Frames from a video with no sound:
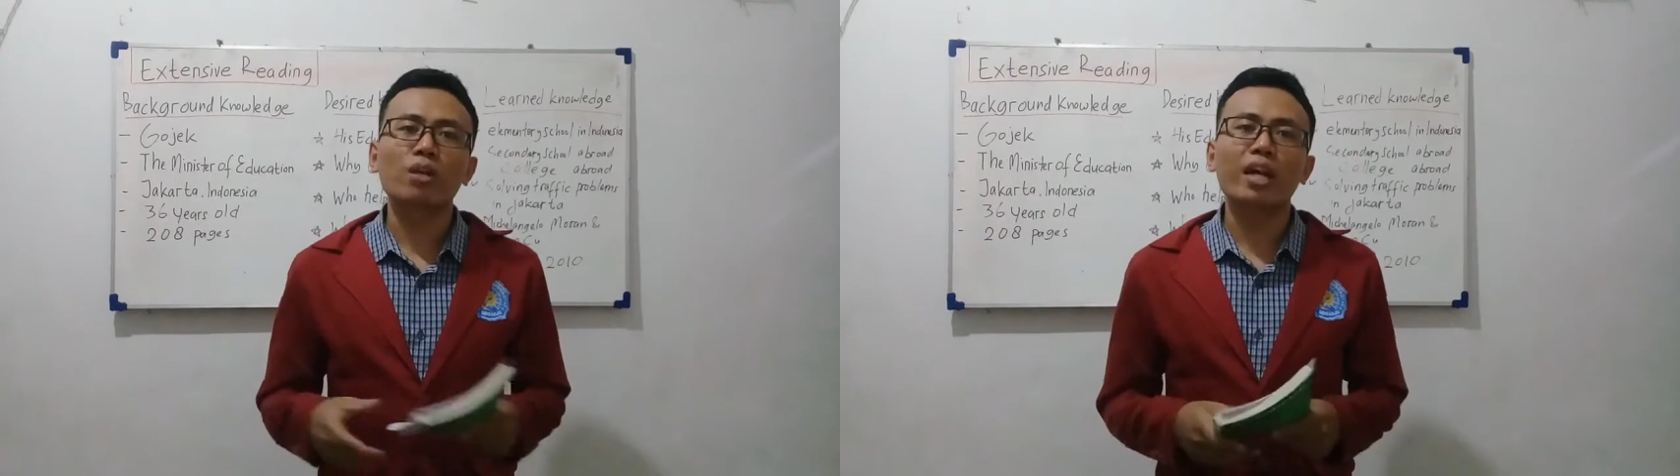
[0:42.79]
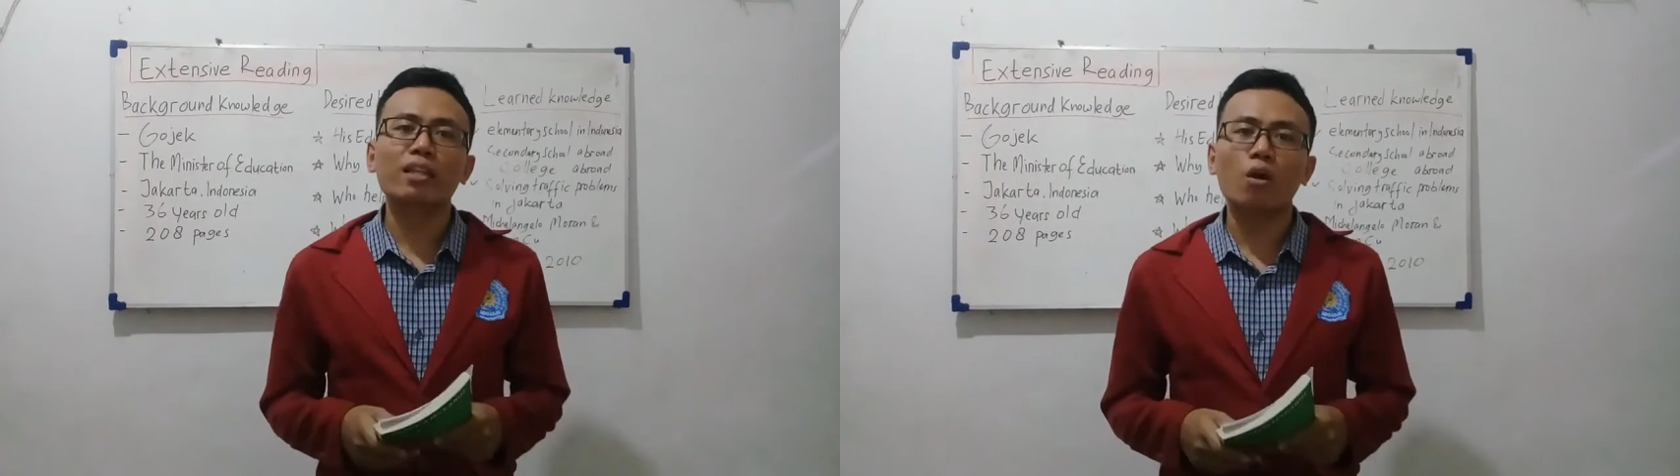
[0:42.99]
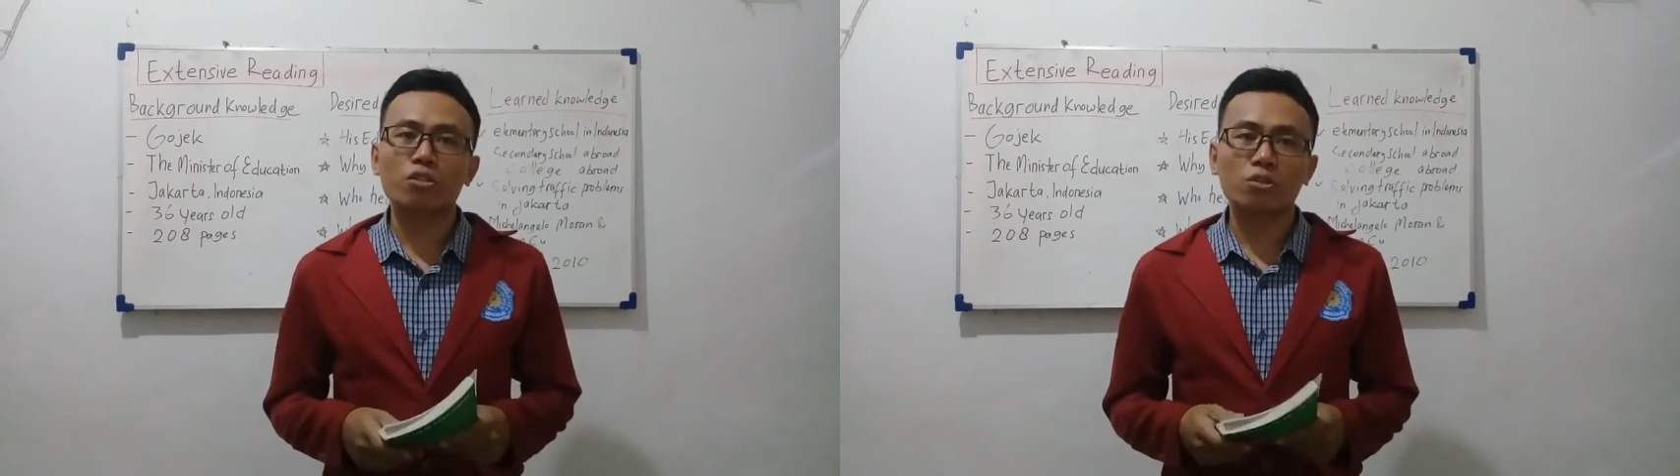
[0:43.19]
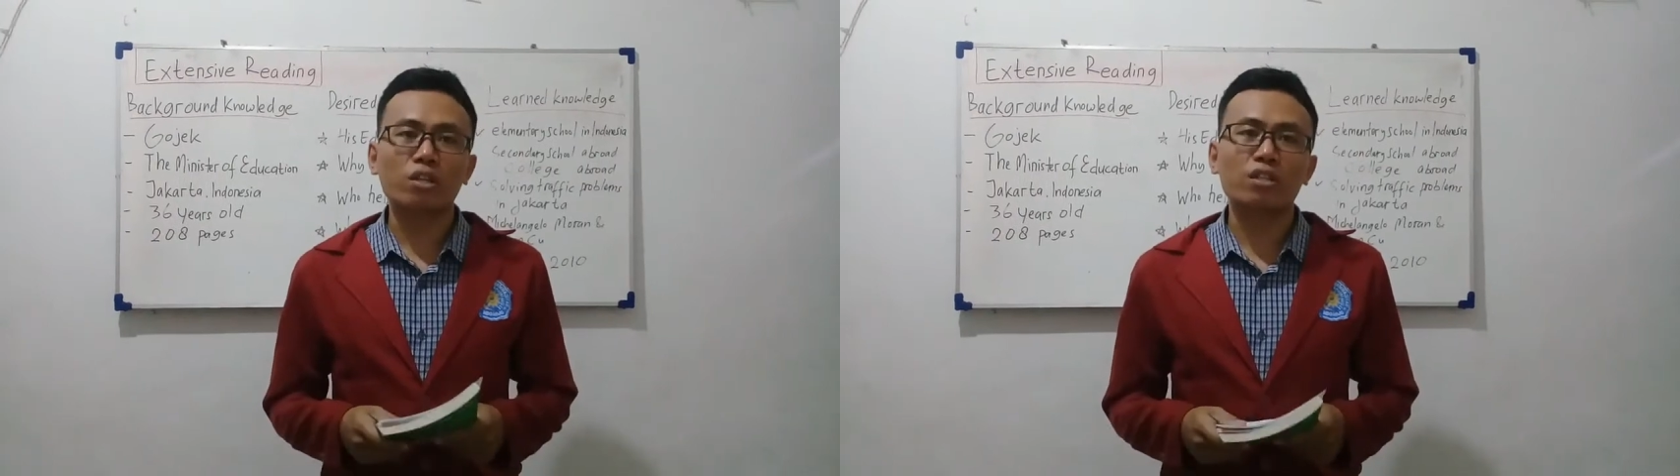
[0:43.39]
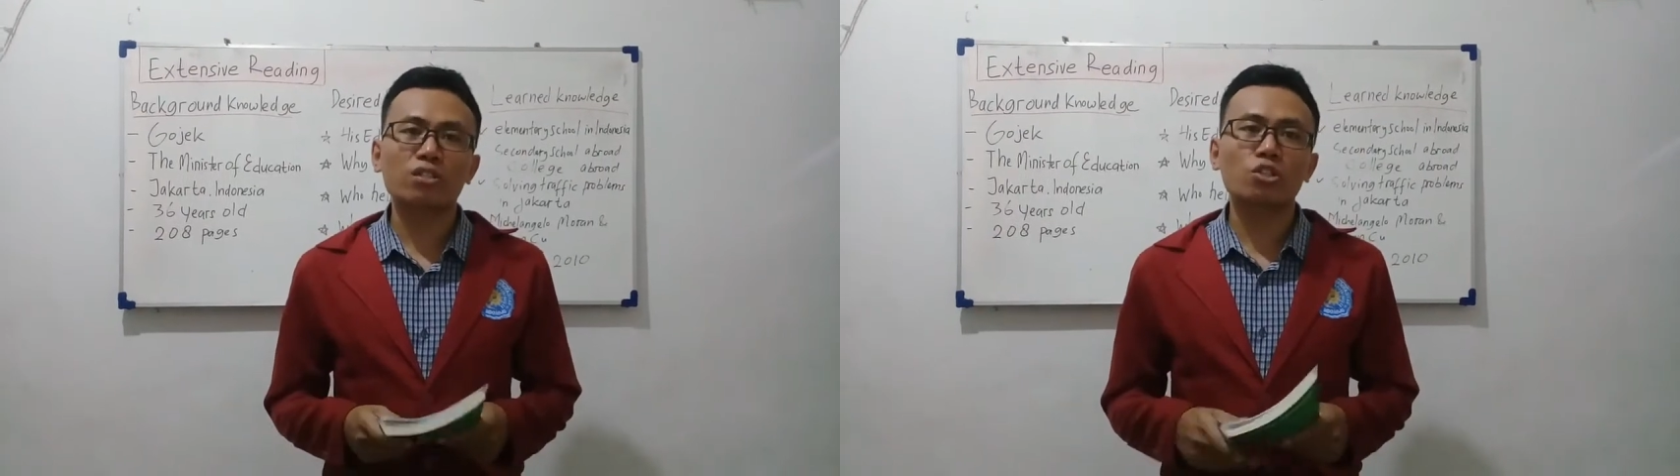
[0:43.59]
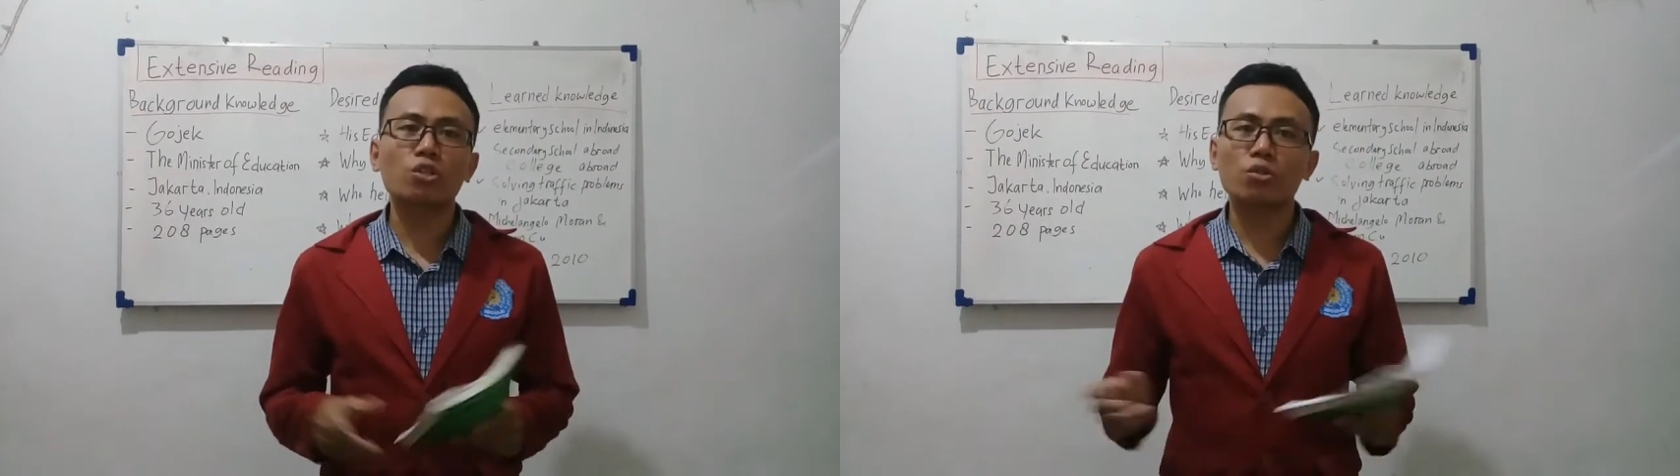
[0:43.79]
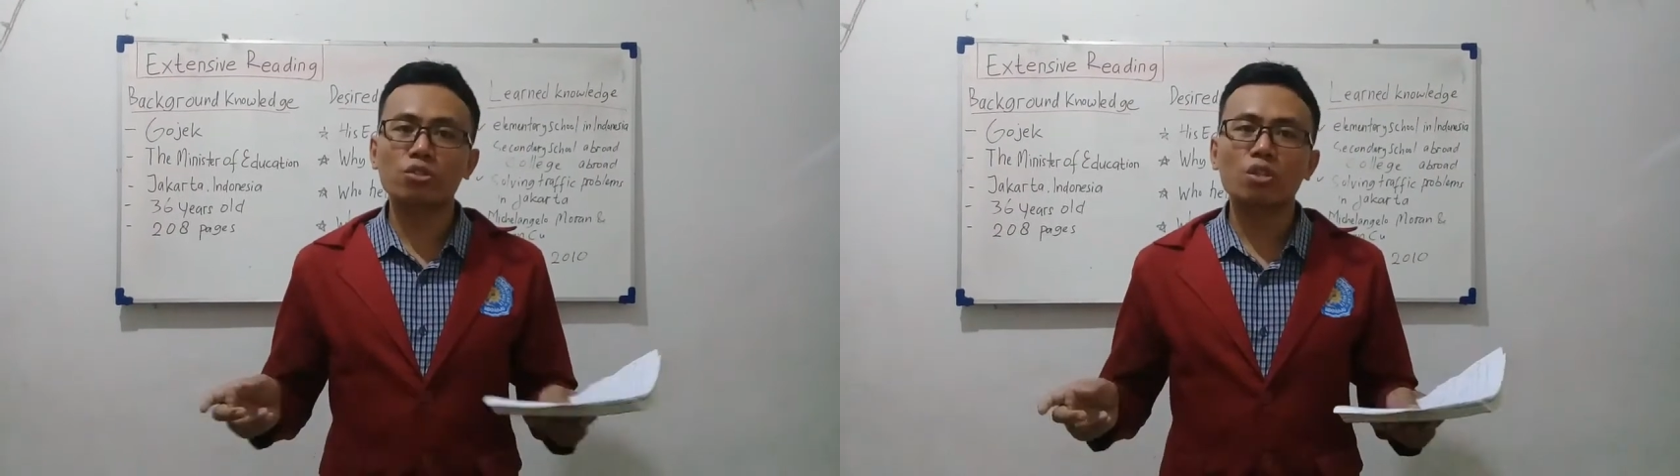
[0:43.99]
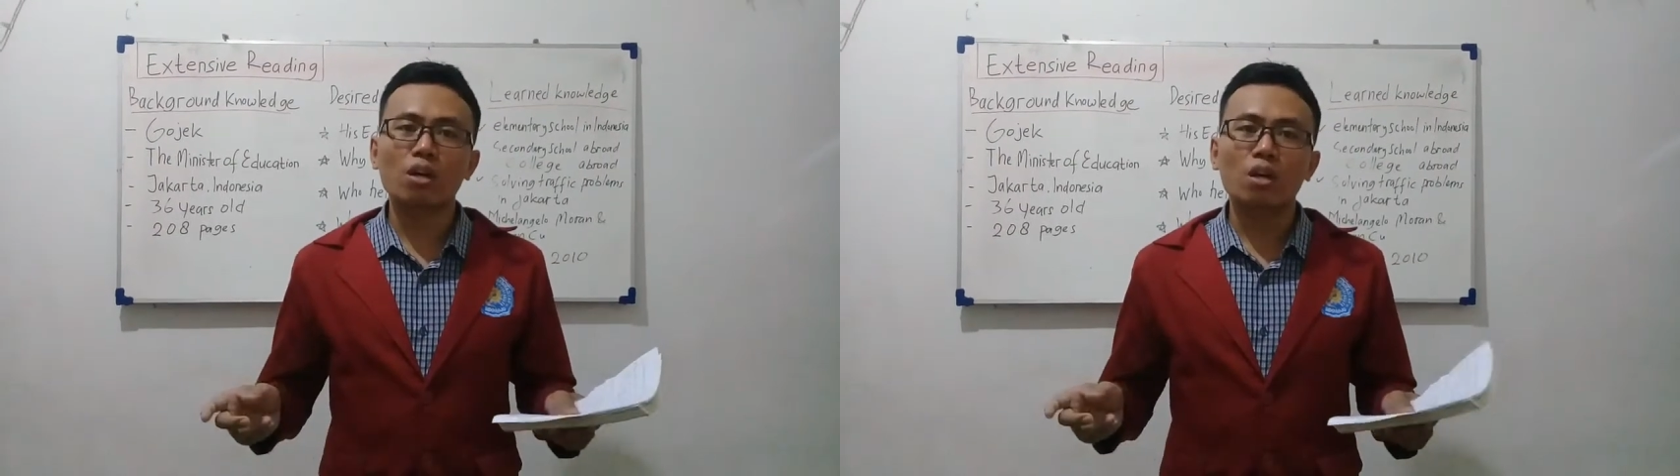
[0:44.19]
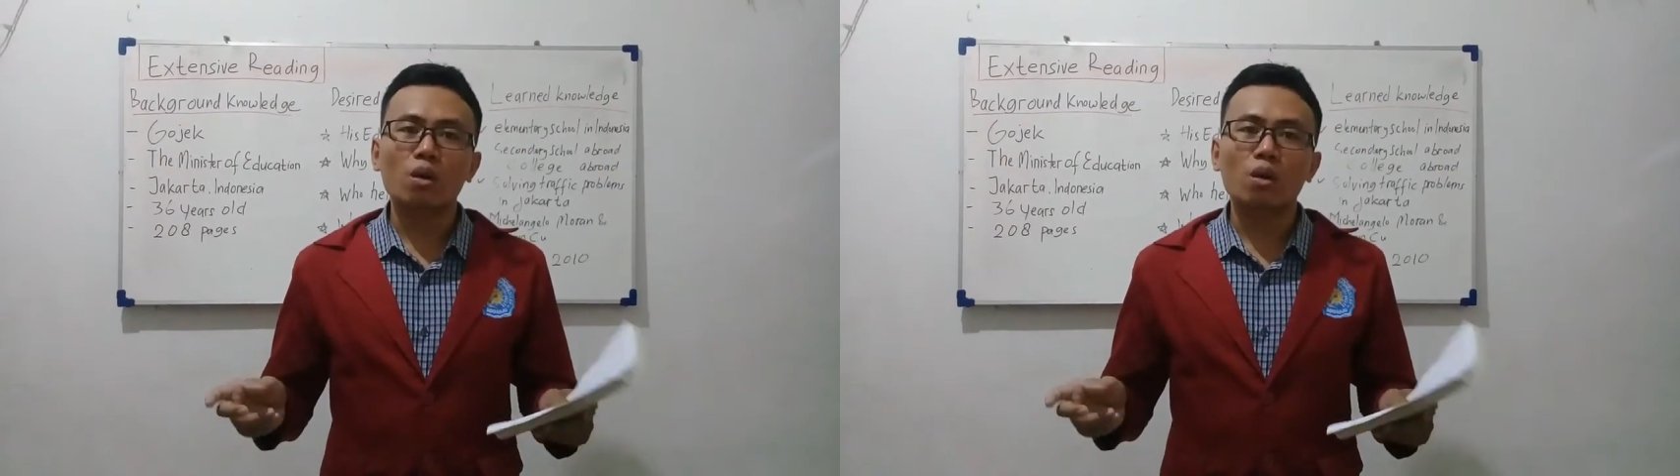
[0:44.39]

let our students choose